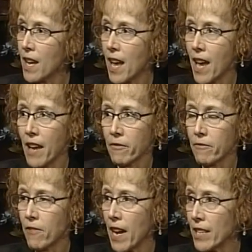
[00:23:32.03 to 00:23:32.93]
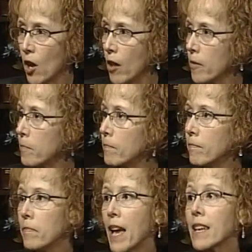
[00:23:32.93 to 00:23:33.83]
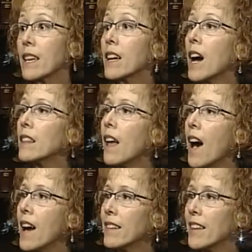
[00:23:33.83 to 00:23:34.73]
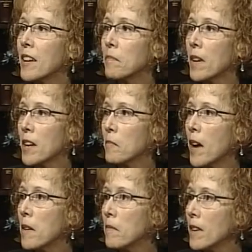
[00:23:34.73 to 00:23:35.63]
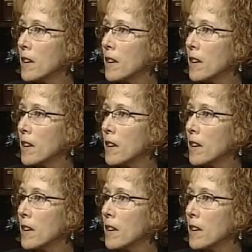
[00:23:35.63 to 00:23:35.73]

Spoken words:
and find all the banking online that my